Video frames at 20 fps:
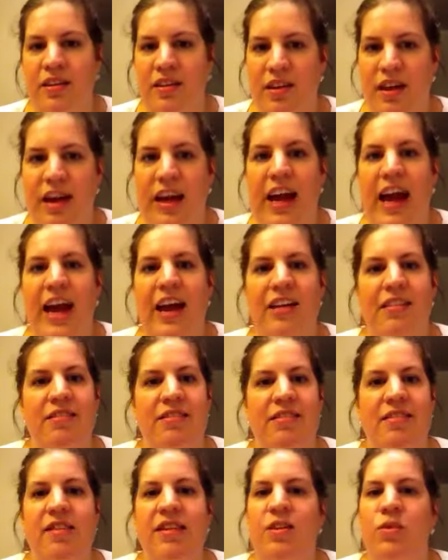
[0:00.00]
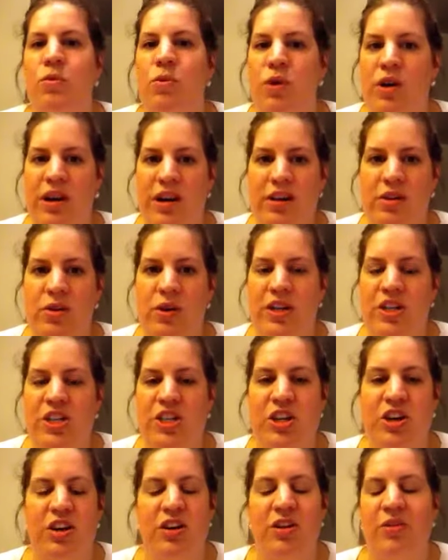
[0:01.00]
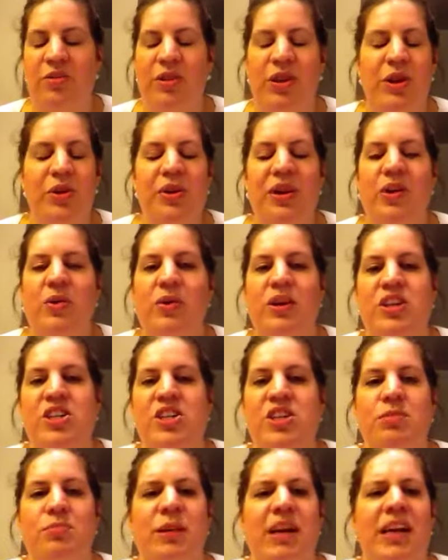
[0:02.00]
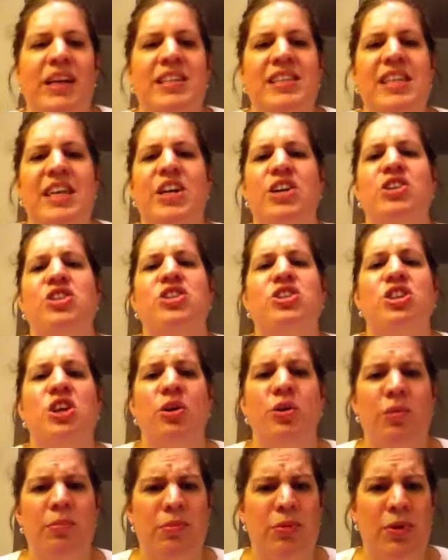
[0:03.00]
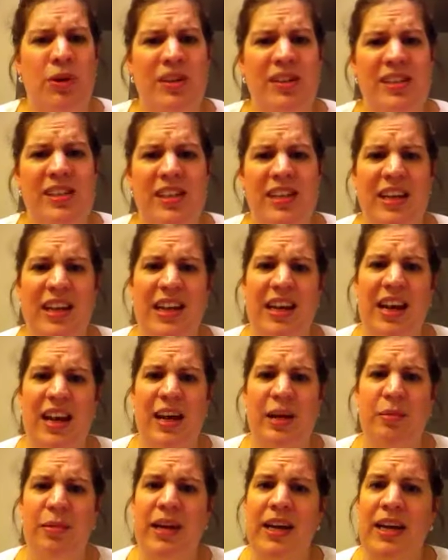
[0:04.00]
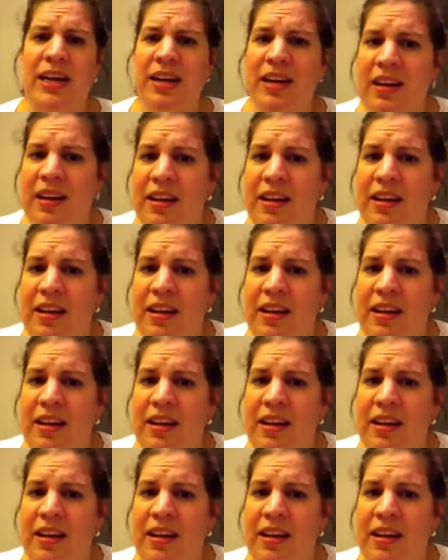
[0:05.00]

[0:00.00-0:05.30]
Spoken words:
Again, worded question or loaded question, because they are so important to the economy.